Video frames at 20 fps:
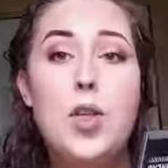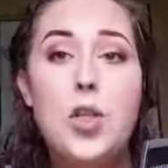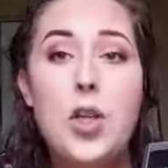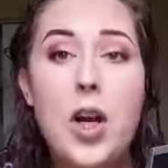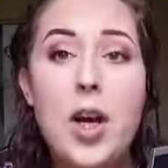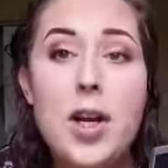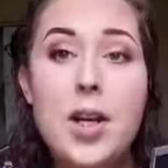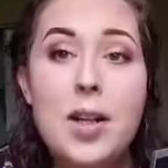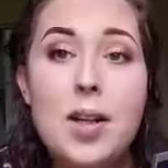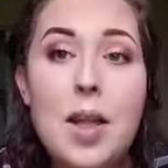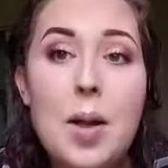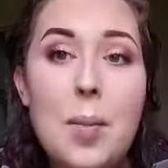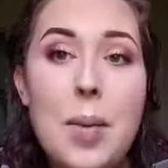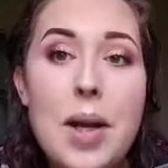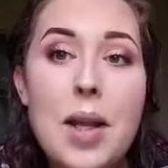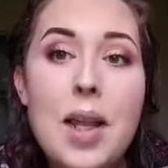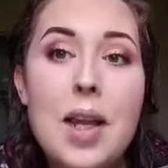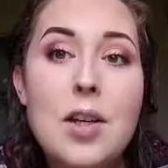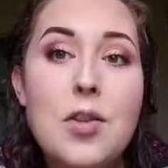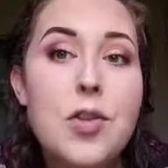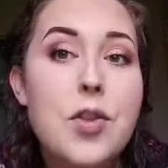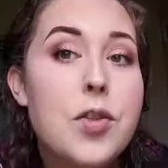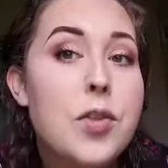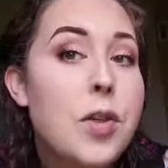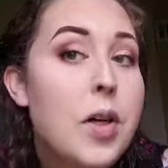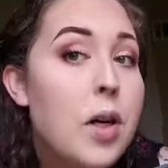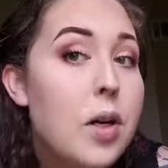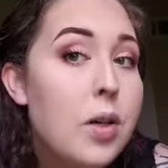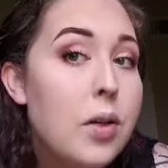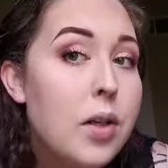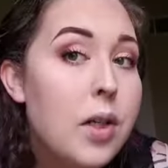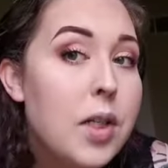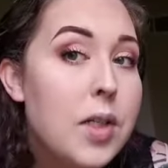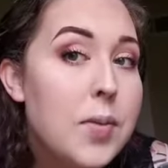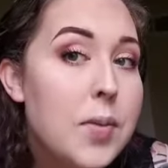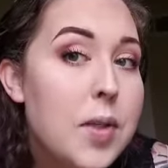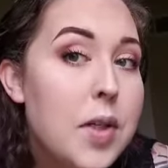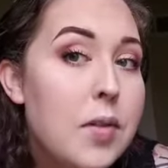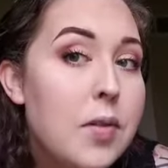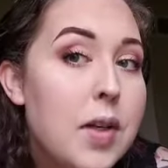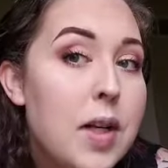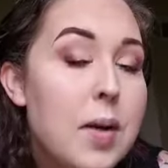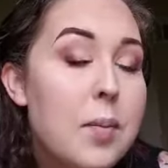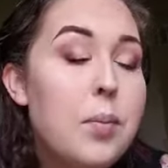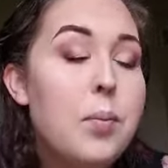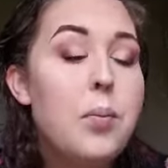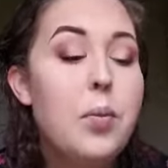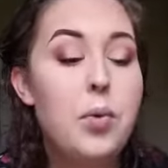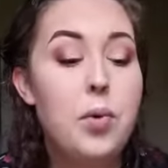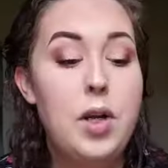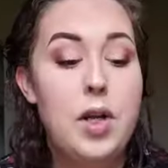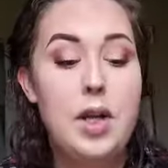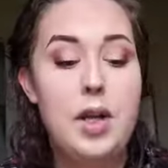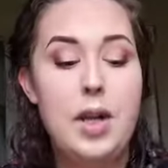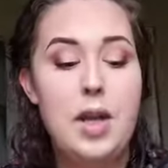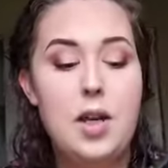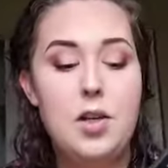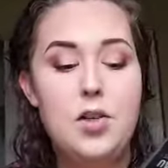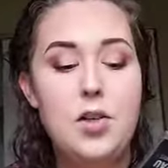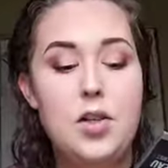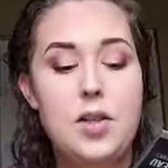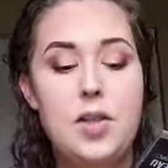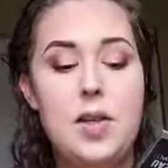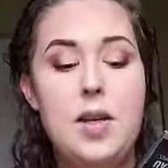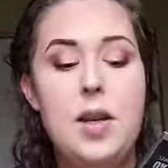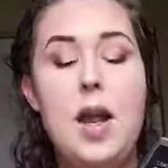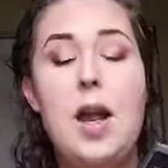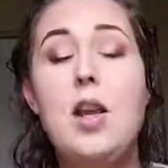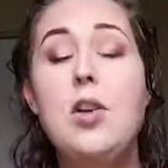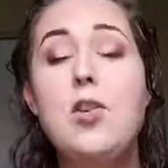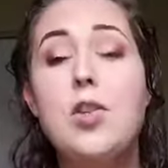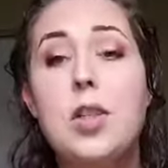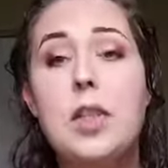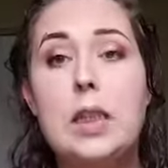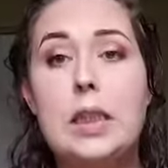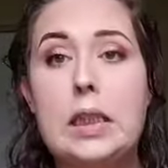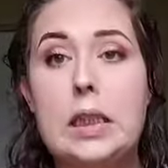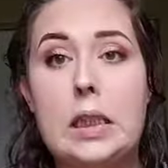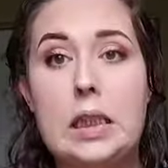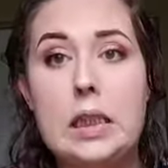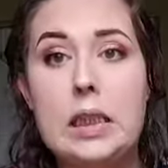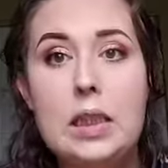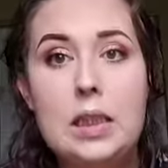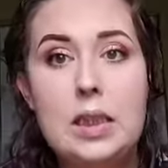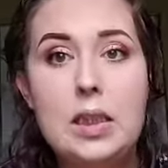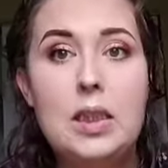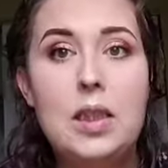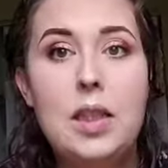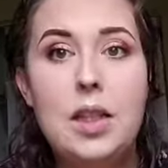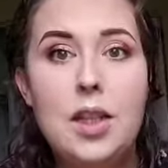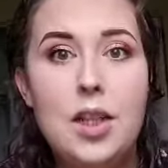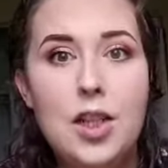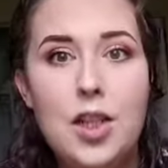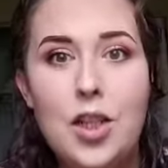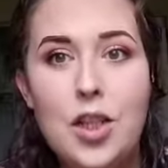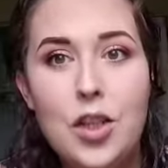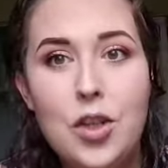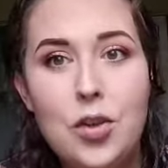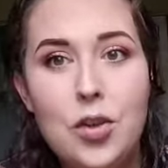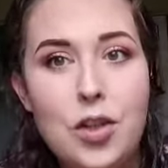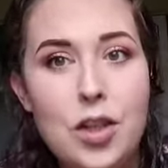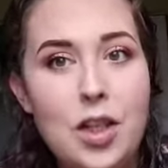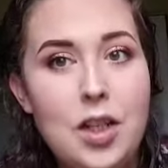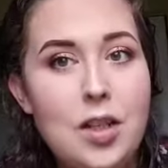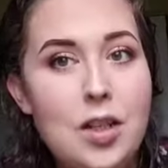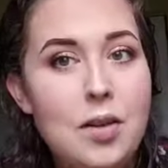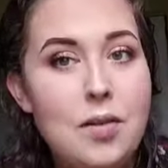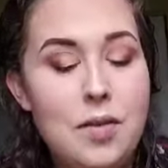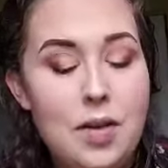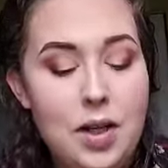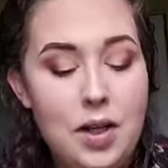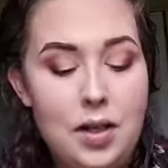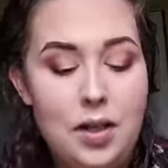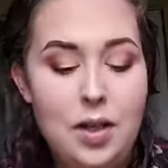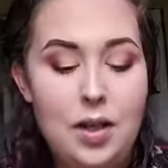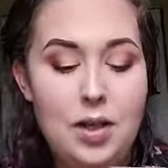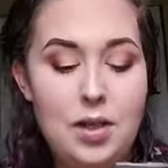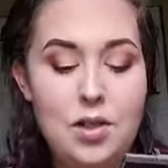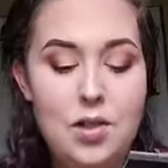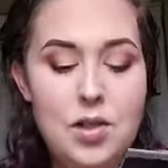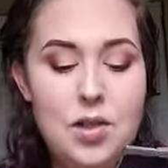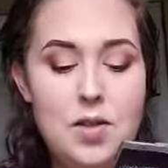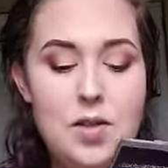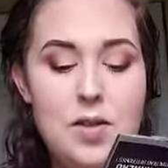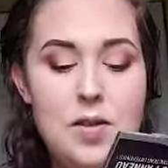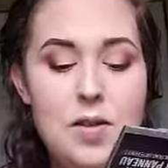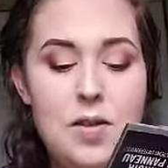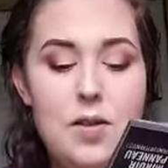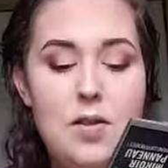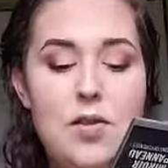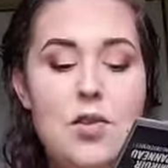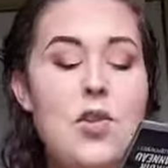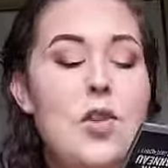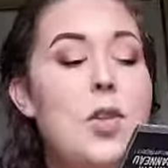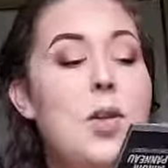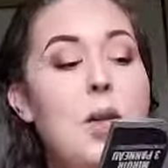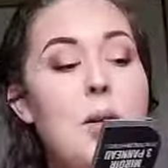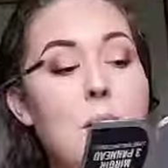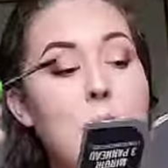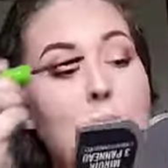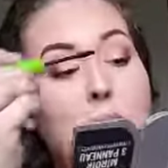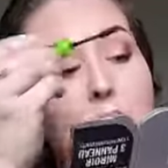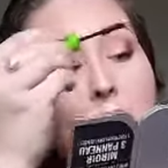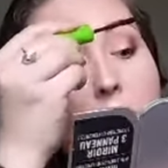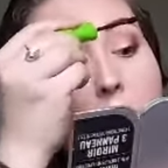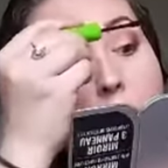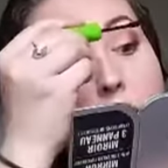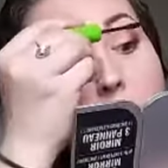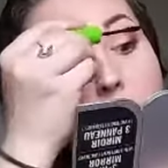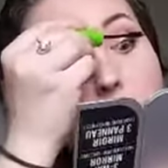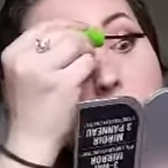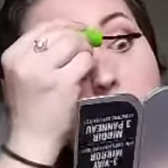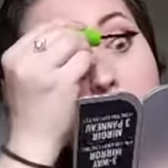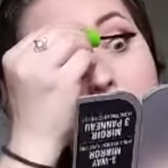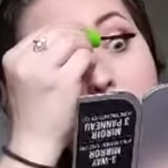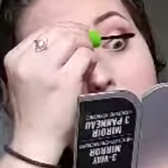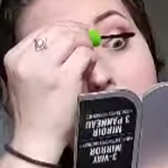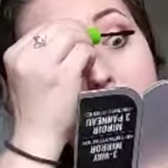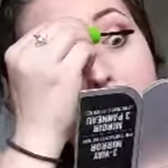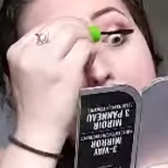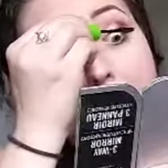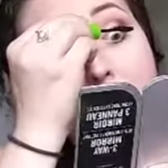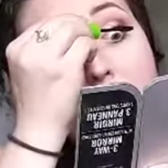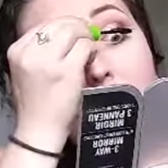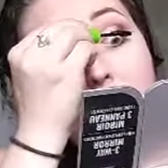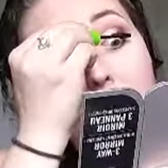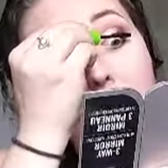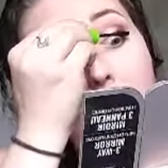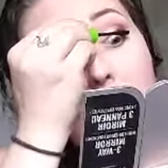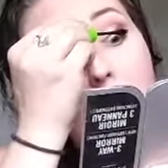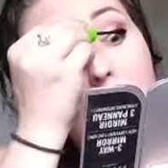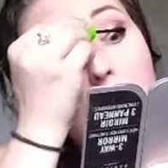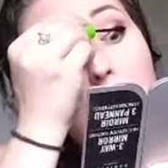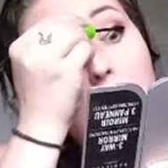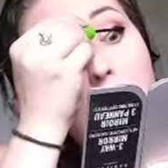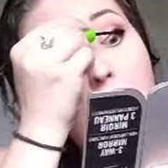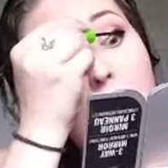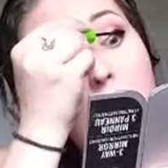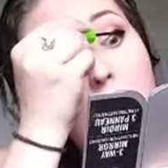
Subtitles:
trying to let my lashes grow, because when you've got pretty lashes naturally, you don't need the fake lashes as long as you get some good mascara.